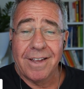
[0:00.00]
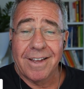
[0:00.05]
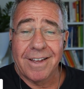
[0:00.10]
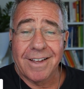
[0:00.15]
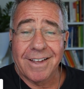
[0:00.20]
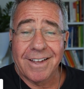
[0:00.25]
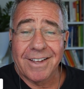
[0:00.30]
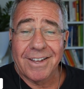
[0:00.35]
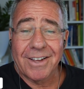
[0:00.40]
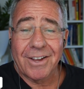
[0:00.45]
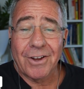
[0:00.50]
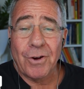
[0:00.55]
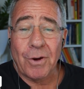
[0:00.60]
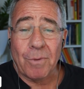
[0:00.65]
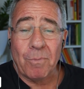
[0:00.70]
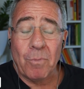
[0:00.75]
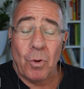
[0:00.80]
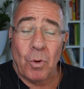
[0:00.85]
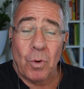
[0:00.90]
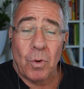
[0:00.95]

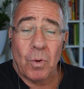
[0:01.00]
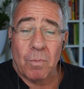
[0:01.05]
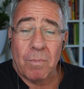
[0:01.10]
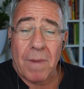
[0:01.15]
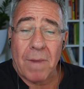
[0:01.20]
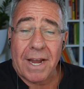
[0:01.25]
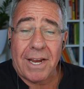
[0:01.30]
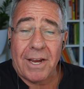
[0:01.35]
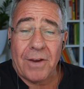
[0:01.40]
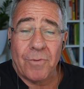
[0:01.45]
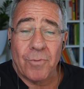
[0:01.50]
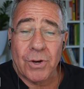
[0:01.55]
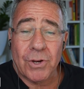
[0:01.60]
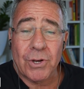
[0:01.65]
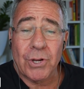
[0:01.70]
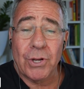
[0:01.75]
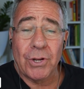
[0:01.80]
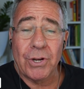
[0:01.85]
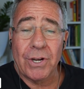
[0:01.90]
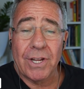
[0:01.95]
got more money
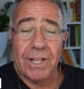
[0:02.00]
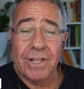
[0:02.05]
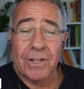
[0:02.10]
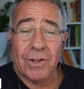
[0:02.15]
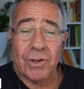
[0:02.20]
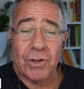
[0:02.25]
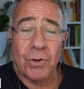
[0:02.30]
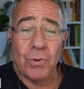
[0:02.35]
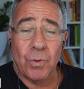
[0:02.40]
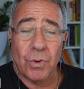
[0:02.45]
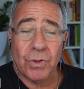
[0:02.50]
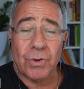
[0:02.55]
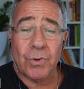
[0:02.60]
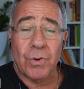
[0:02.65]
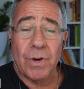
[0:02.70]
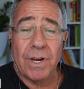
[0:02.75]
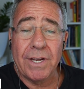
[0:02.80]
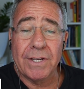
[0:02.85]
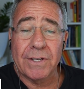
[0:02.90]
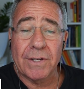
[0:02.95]
returned in the 2 or
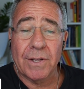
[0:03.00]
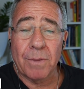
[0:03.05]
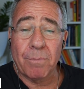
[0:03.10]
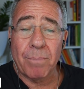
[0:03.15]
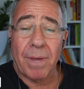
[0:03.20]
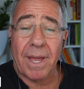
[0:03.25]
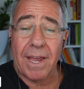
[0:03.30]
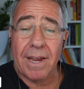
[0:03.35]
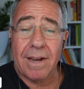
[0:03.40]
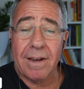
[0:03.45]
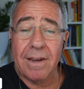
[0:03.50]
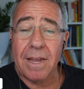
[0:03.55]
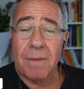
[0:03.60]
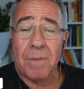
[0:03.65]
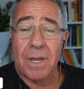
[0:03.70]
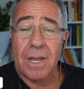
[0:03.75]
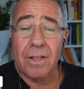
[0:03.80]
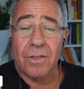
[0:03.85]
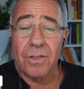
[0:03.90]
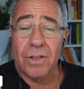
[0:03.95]
3 years of the
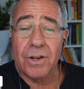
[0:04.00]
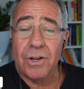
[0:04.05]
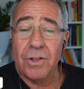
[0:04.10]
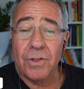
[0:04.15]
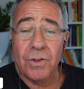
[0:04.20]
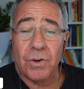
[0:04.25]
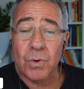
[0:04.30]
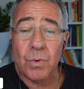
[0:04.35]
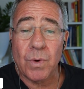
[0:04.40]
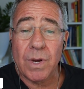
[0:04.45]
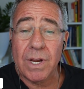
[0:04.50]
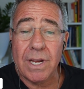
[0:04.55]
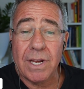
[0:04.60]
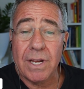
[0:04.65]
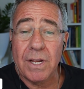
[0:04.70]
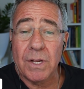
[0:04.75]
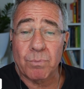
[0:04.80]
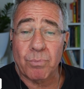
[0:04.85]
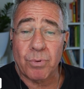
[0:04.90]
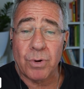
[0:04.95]
pandemic than in the 20
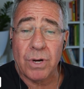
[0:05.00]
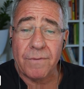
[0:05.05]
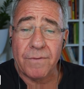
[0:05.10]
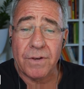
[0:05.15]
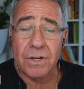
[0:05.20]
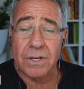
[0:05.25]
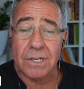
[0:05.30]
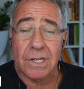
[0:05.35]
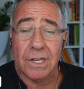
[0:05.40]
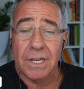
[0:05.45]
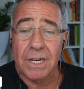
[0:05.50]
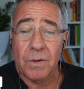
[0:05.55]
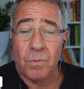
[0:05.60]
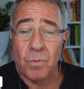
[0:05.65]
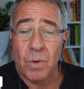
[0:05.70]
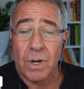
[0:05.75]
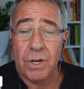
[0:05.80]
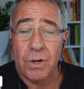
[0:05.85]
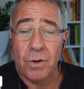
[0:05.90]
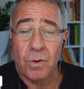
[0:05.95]
years previously. And
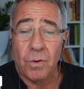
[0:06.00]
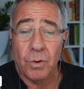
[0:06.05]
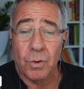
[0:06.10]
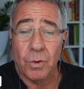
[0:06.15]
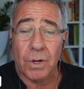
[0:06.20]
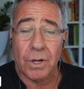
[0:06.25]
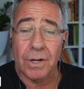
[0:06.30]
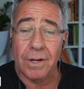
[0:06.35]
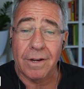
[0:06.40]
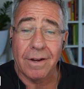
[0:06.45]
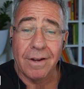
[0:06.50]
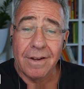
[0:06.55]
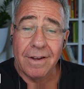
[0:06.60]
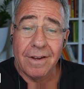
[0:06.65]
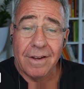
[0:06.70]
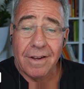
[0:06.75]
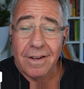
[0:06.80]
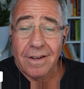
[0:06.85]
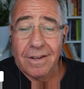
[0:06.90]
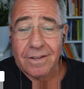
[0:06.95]
when you look at
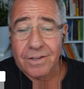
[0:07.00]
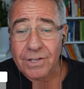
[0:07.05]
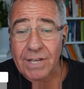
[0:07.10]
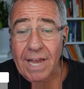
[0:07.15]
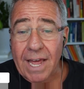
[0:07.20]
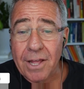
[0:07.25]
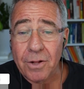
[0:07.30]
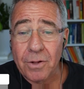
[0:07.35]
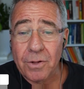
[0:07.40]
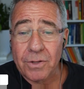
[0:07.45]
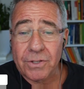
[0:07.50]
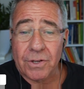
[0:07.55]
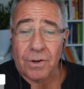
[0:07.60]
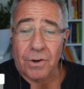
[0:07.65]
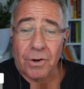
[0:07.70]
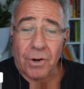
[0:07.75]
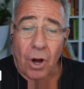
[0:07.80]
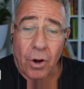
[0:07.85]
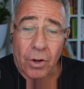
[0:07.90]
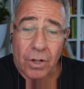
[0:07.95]
sales
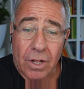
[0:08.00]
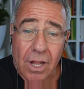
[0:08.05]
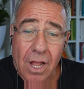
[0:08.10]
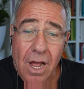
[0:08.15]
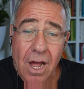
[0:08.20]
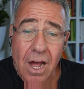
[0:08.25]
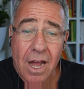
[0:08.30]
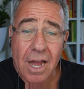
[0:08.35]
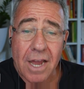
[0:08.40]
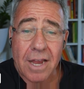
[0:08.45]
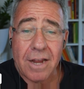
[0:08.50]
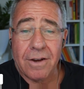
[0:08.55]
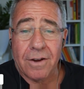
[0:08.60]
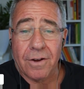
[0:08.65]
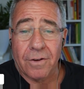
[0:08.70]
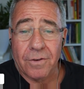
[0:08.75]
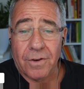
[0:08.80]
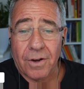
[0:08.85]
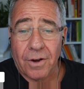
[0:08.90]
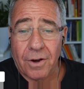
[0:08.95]

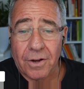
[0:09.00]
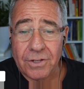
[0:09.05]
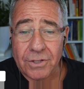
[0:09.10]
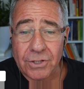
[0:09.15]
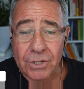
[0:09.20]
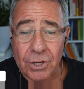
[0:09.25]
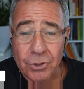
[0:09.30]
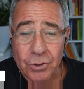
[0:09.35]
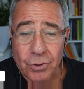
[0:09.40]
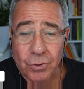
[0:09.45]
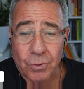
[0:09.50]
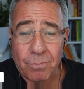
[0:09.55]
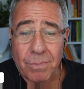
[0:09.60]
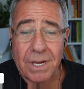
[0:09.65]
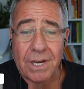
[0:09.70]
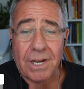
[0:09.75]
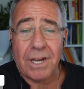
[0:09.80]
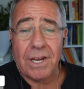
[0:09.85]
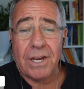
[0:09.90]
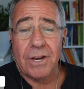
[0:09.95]
online, on social
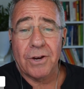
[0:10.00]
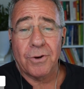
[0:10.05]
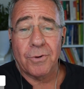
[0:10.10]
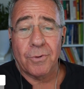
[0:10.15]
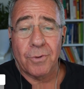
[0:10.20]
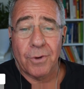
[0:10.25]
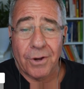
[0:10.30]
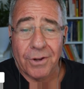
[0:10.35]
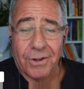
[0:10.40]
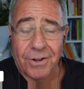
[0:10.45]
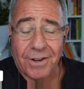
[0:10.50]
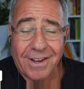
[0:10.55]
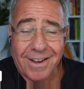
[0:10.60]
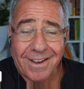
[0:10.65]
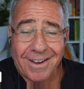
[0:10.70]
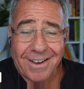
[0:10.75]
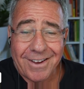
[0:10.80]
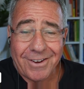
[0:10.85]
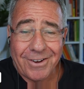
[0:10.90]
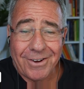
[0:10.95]
media,
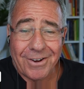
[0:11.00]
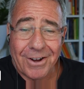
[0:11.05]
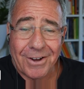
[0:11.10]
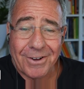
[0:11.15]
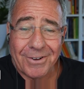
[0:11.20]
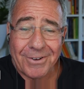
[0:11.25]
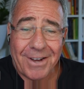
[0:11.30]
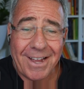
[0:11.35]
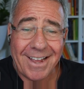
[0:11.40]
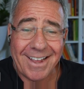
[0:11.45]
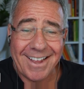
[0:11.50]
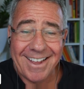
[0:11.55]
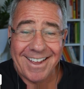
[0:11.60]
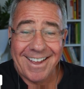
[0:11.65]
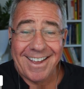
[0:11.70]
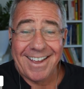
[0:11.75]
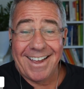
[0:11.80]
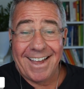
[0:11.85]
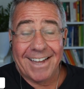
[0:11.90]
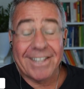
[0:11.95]

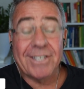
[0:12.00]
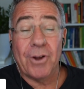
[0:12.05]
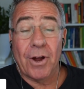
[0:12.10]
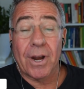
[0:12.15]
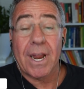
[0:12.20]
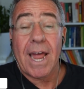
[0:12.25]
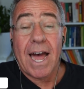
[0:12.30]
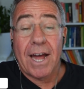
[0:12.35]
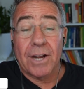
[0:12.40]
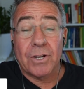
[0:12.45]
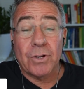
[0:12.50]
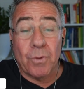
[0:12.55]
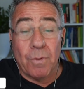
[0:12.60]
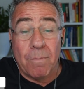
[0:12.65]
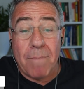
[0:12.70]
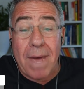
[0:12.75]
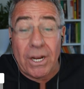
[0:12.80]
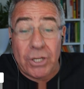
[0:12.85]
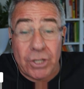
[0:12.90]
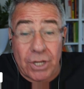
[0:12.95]
it's not hard to
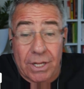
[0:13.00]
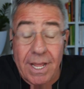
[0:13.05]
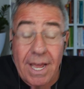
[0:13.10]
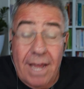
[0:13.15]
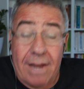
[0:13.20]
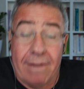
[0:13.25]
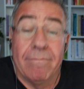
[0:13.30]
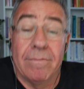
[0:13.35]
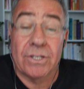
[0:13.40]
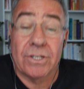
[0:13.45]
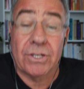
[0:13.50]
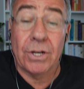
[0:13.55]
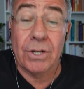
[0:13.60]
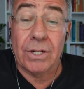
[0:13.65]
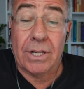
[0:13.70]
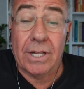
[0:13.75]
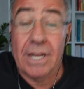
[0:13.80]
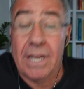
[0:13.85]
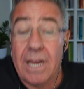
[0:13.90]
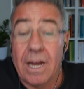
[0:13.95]
imagine that.
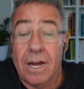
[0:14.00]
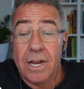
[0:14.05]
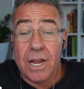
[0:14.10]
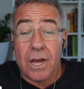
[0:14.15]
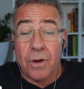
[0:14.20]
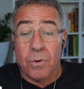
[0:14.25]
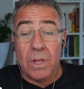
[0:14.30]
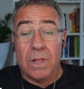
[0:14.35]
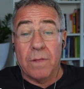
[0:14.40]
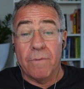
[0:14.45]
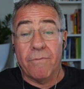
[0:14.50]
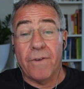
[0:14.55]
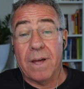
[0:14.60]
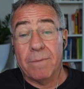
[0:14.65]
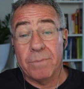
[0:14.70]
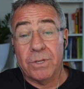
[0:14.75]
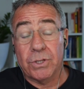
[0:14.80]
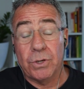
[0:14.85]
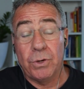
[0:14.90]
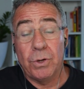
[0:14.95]
certainly I know in the
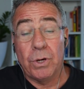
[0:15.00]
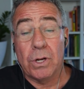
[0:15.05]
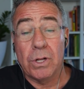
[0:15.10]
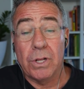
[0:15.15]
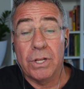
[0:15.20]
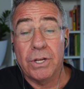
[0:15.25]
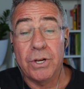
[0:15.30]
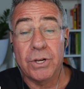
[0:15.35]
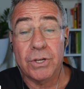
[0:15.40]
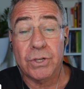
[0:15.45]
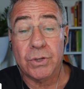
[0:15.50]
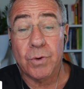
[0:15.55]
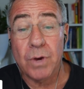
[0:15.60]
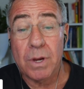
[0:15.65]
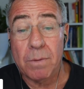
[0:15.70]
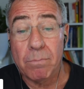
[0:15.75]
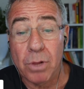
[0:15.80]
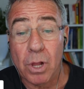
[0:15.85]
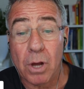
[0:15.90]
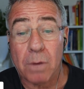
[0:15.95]
pharmaceutical industry,
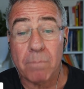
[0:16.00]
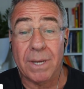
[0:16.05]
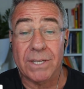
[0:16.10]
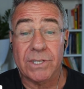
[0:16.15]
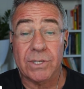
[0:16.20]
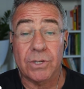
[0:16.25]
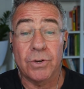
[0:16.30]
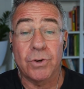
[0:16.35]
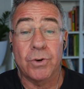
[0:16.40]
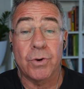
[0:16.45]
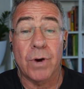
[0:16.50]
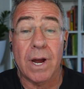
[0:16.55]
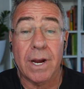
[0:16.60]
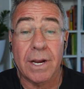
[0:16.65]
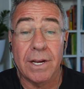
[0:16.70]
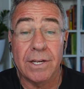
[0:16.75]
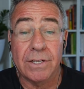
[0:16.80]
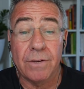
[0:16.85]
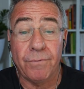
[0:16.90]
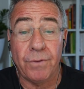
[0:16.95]
a blockbuster
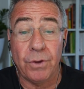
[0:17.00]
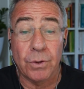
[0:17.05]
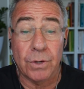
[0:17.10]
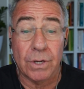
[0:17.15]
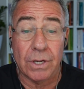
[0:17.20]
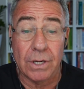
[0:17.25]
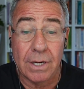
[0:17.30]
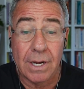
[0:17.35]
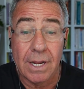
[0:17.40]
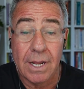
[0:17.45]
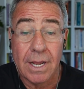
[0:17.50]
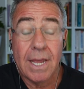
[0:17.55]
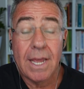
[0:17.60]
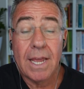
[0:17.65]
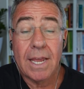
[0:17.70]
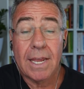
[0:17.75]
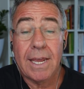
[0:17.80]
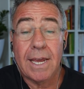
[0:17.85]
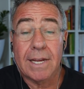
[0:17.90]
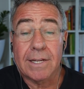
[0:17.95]
drug is if you can
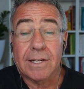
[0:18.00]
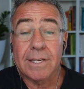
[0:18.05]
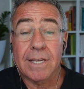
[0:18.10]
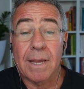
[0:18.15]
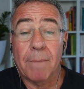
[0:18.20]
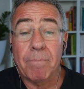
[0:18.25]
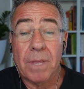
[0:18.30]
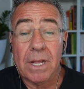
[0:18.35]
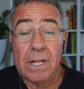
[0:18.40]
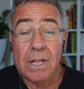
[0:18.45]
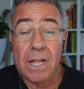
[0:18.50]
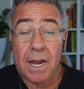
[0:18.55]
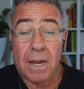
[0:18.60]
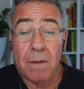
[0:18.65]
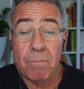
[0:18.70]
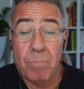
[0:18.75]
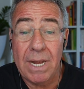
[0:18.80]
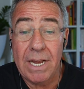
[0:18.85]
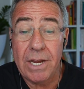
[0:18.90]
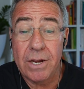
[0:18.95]
get something like
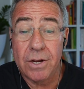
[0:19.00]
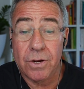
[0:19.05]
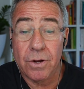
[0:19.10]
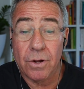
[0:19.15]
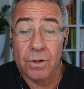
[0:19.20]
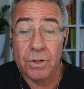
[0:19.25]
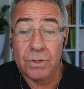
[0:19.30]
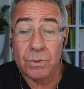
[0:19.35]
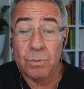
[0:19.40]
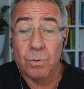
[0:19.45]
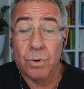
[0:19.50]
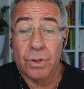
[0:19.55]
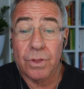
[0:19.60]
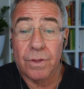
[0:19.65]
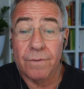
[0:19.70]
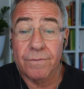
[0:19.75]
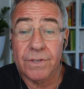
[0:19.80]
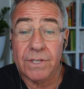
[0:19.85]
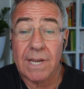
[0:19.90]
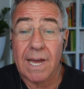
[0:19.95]
$1 billion
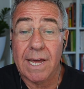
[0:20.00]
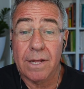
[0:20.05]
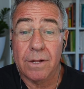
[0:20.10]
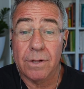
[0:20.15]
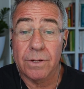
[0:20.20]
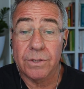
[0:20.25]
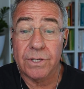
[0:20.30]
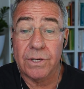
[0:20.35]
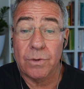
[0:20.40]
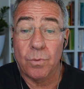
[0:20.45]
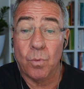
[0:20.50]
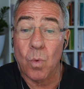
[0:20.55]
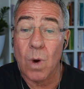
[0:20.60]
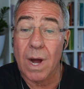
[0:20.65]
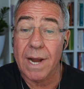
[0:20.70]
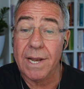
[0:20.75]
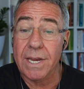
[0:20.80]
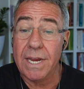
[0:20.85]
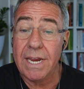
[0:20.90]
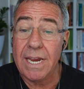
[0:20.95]
worth of sales in
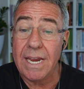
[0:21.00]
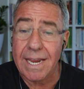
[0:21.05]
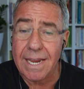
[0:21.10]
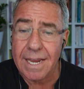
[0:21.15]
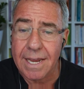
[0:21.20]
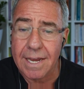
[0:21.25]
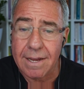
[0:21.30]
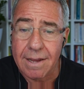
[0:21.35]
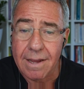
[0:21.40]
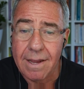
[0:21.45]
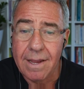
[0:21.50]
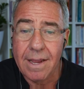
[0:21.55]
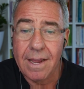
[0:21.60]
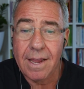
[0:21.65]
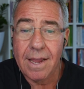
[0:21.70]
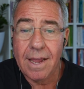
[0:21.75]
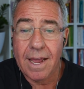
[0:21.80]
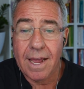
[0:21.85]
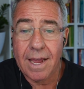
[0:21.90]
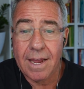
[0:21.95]
1 year.
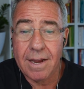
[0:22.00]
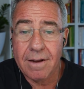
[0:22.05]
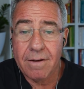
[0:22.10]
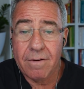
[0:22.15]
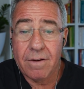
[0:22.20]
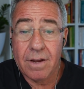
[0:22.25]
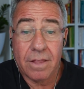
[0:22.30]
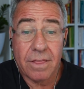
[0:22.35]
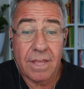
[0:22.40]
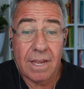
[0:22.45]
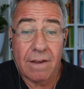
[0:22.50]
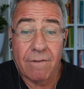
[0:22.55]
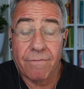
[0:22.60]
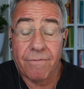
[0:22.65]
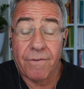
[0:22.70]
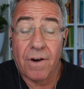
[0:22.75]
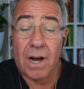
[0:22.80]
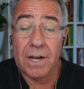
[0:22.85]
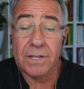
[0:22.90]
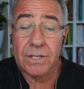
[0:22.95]
And I think
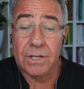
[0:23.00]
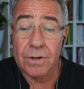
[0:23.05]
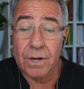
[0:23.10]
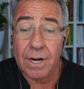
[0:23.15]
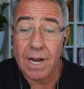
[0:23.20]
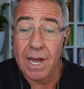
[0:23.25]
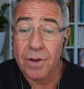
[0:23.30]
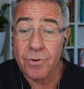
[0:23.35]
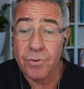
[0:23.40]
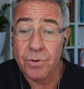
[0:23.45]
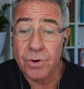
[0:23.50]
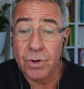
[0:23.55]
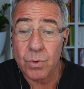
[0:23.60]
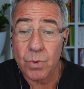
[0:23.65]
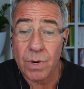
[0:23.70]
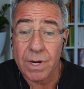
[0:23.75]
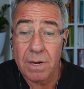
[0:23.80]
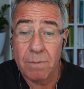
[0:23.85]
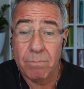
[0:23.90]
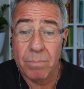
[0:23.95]
Pfizer got
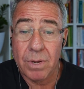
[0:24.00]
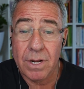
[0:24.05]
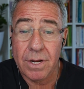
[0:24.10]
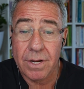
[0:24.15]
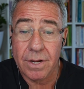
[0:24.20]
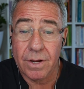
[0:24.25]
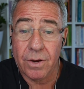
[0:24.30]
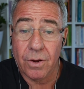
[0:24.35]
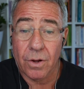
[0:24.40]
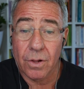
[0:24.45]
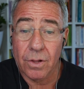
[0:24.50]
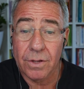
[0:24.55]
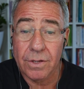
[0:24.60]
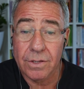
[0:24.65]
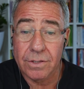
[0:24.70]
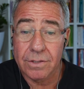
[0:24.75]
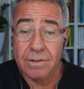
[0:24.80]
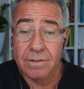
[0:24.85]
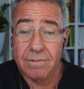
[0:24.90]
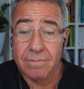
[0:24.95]
$120 billion.
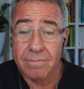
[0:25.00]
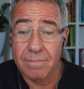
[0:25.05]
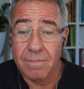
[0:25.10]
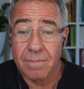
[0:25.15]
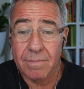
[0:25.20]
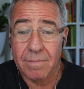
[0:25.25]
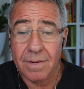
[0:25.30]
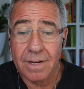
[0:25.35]
And,